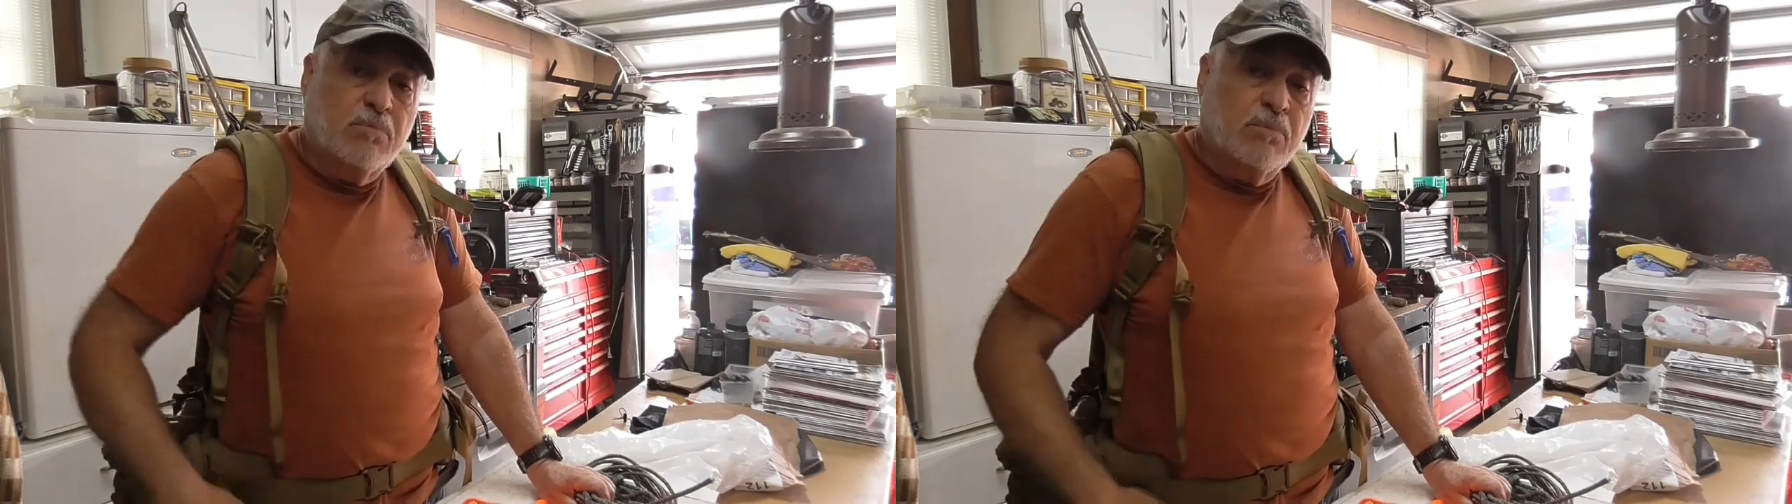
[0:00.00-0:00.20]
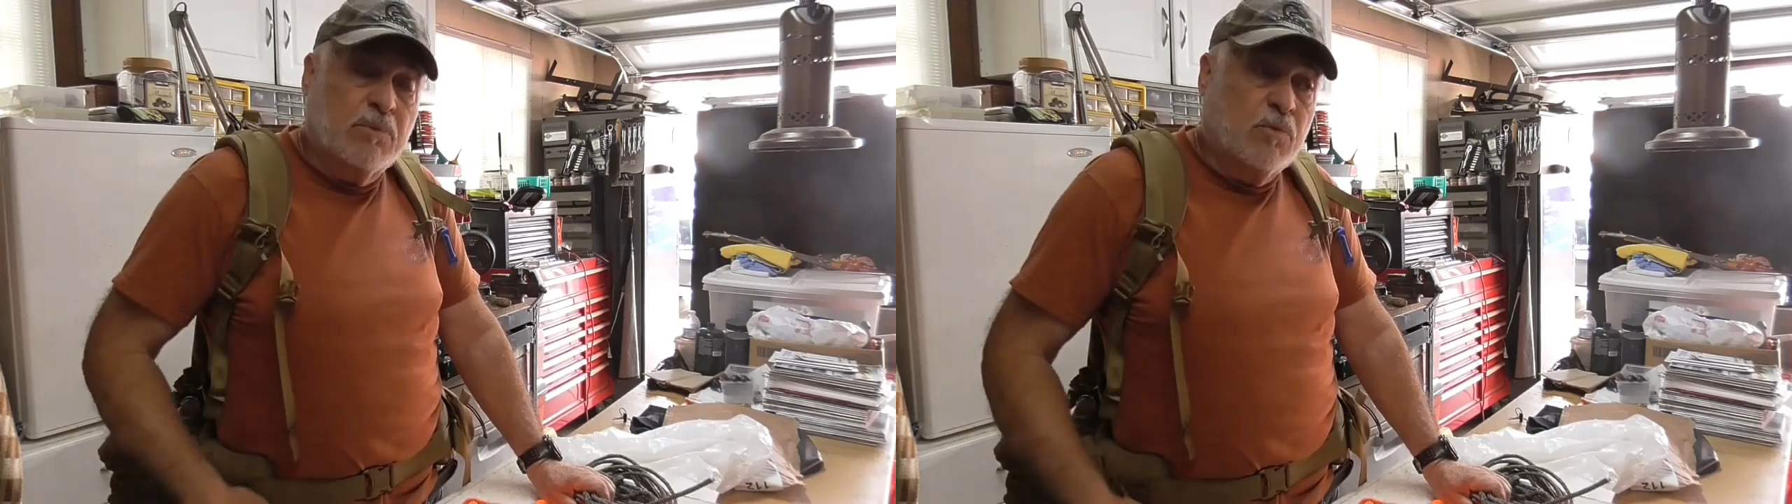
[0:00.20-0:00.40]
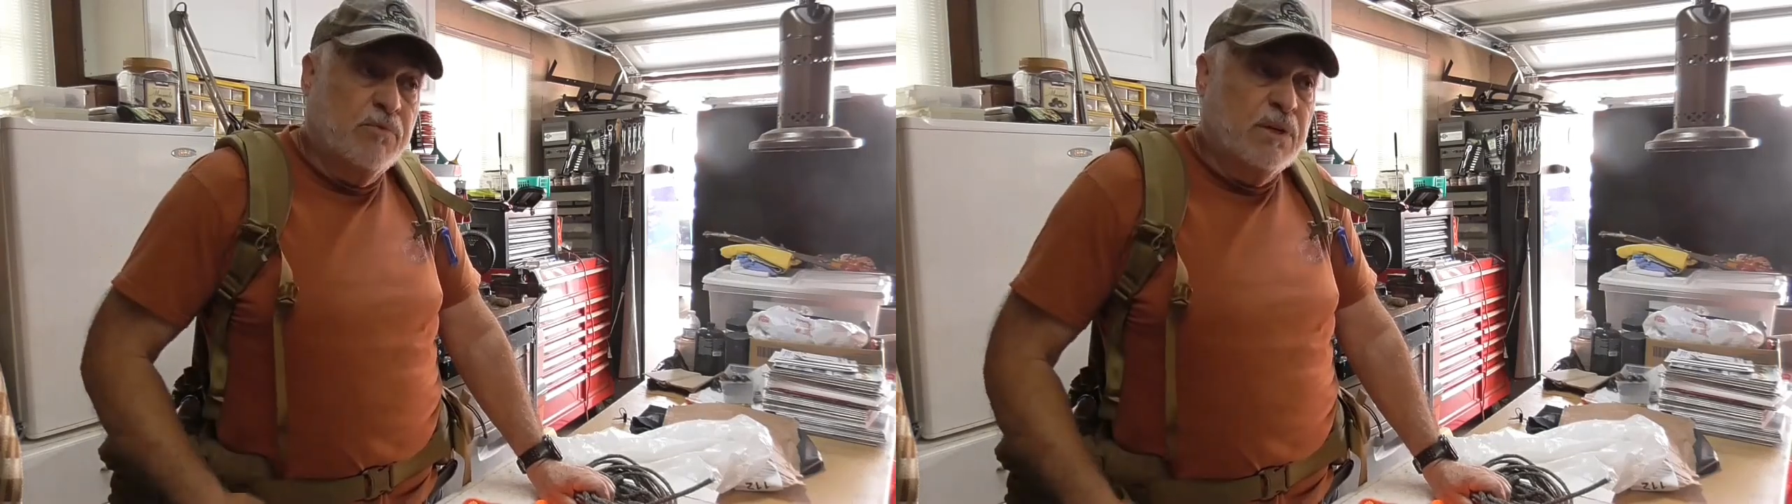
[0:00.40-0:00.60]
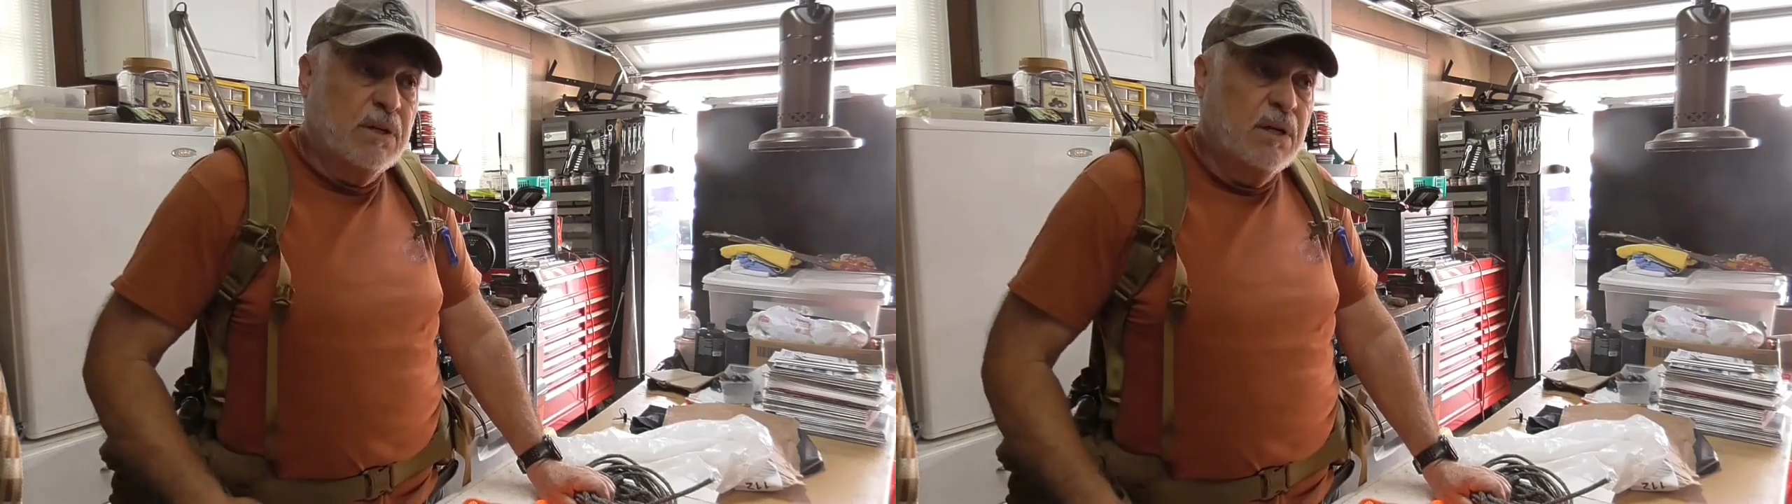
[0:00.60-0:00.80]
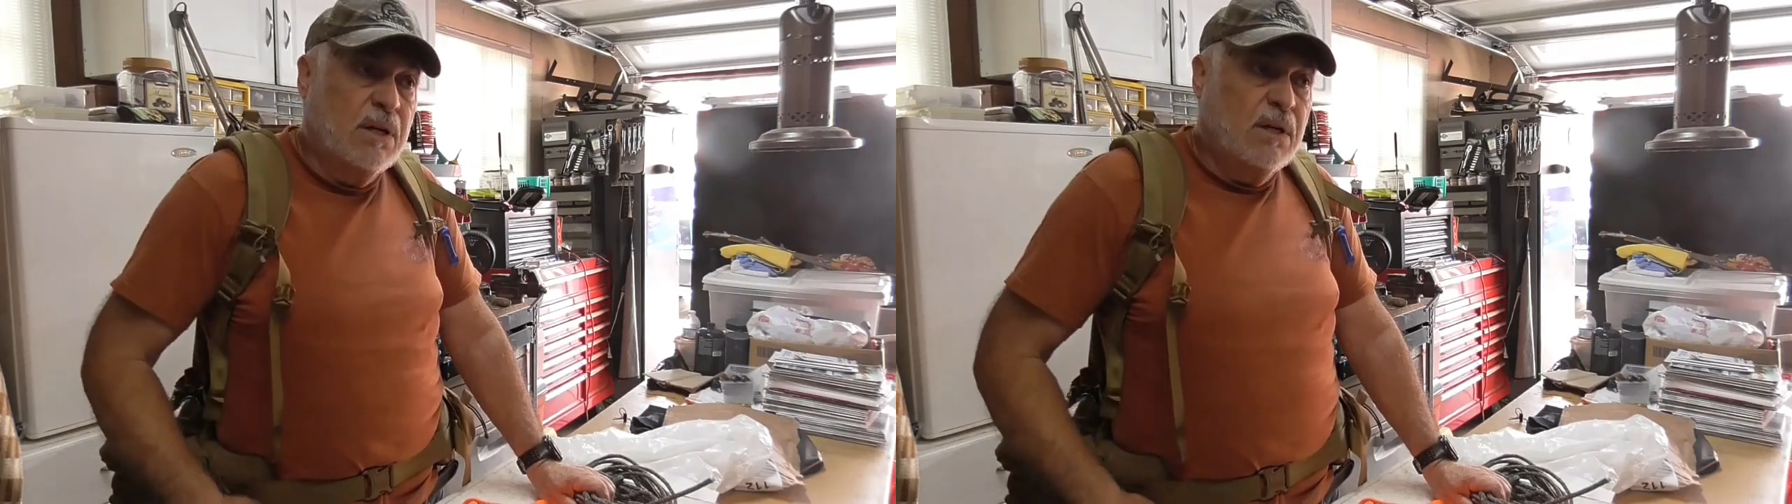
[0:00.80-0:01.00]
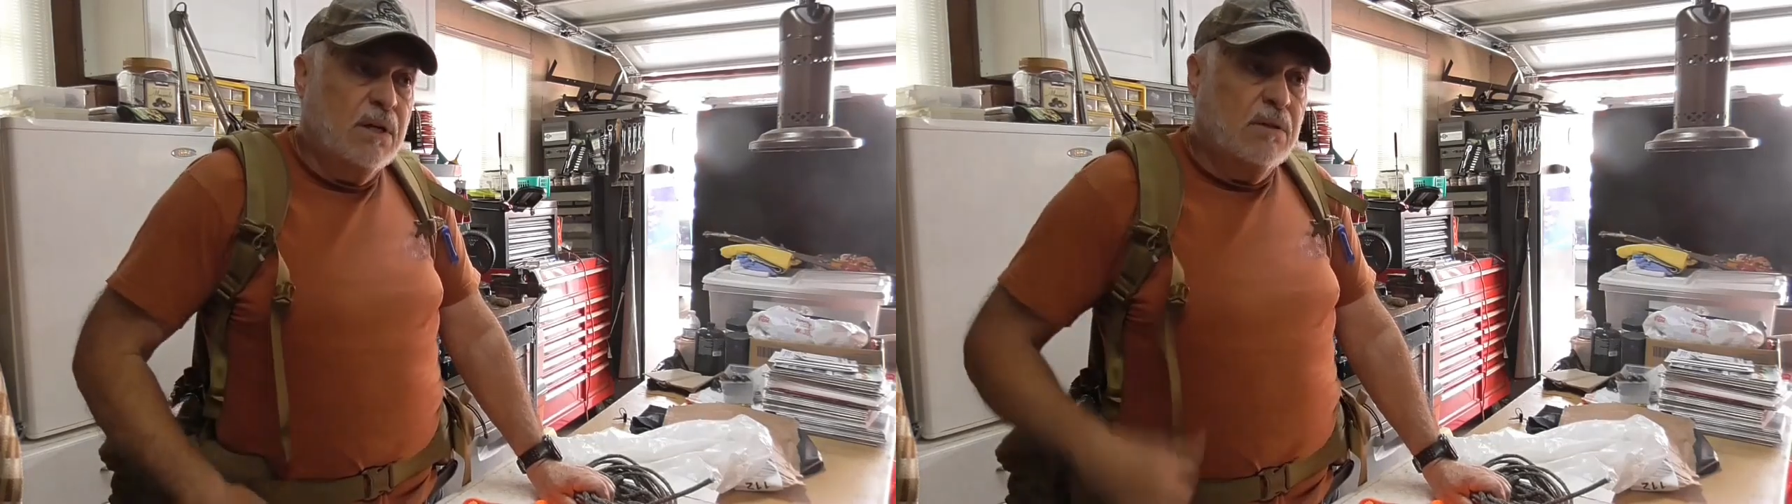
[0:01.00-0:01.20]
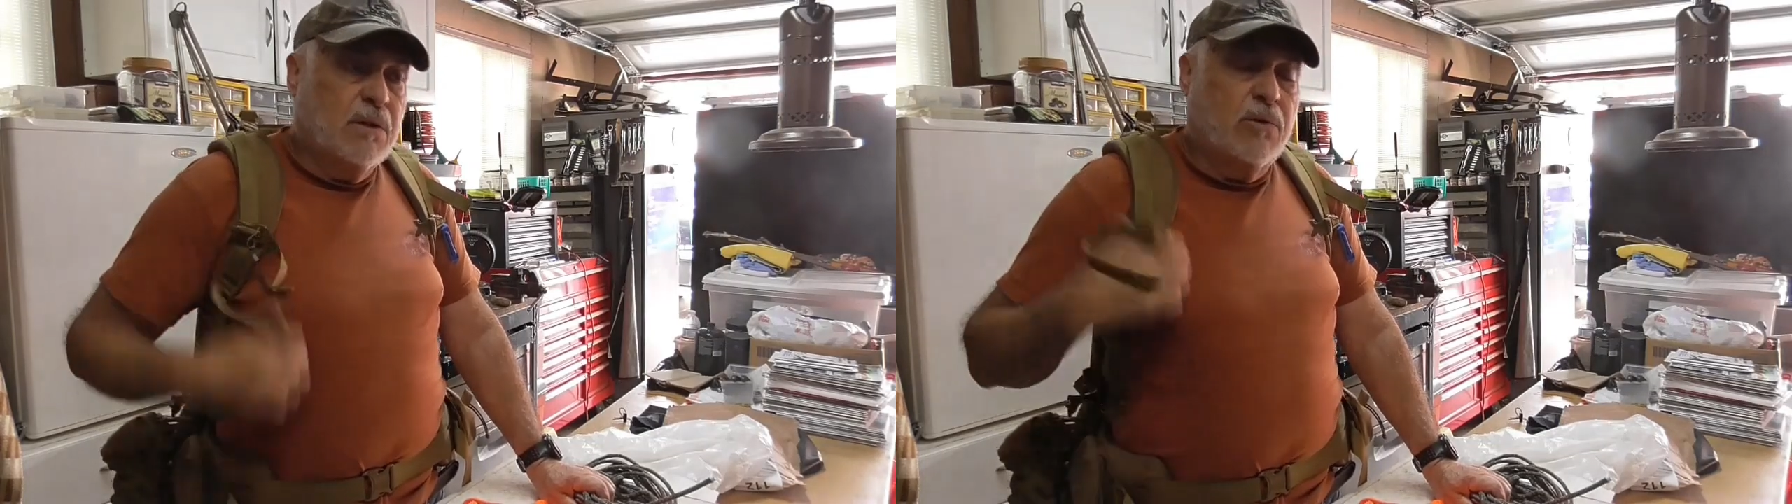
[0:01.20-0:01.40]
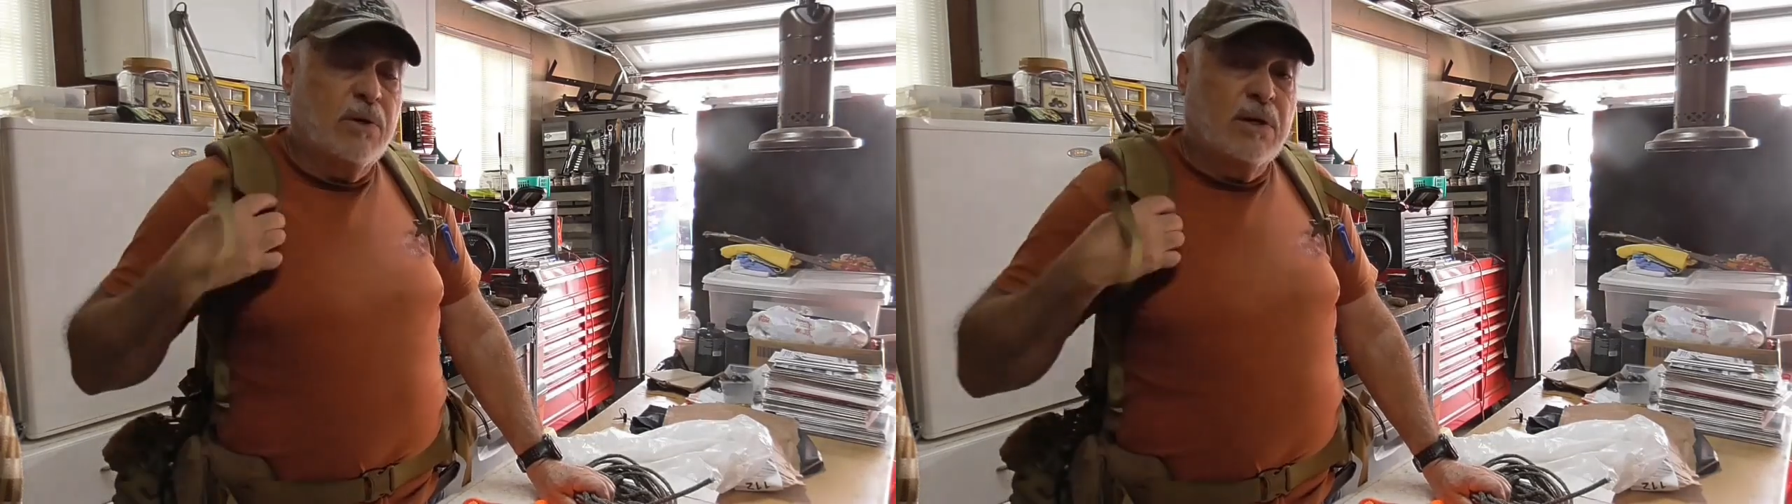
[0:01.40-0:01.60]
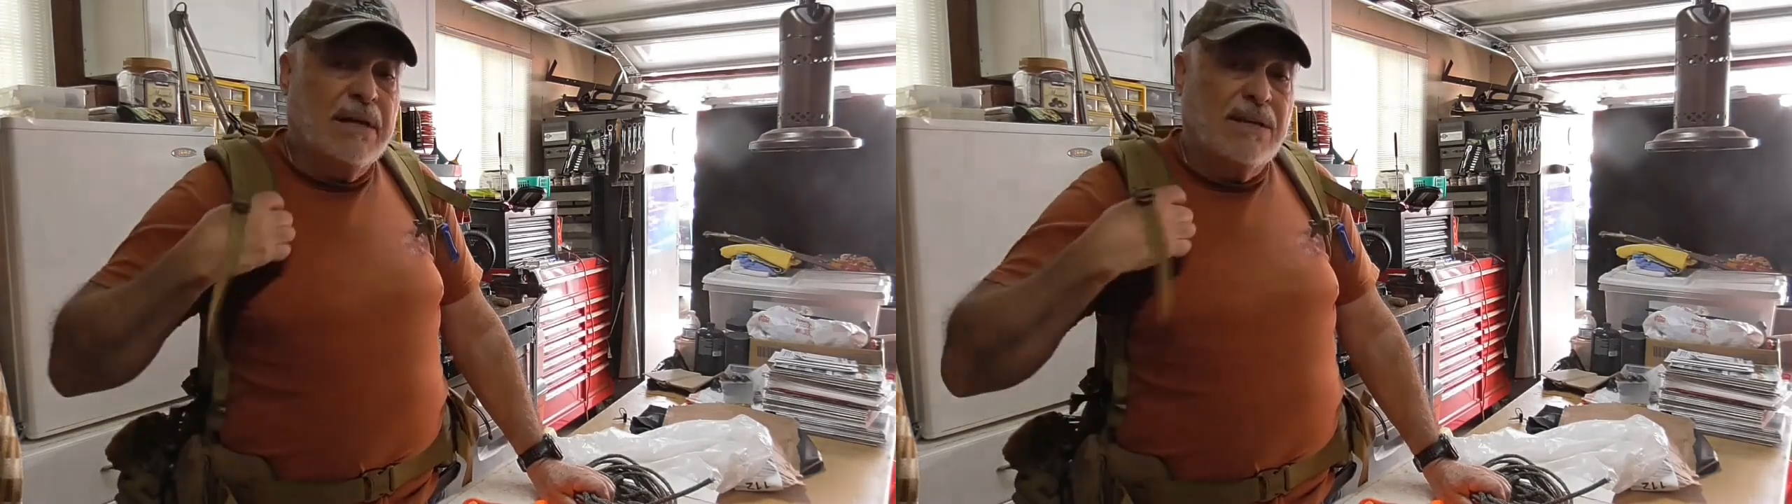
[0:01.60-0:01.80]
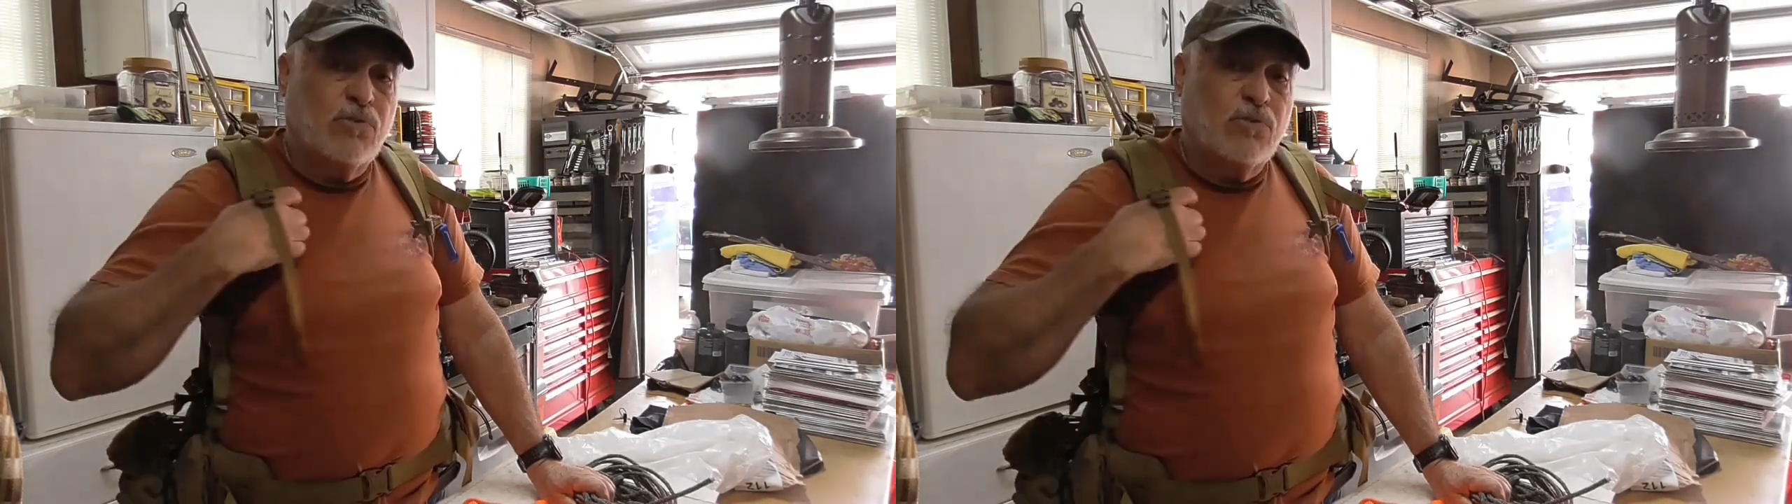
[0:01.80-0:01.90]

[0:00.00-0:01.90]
remove The real leg.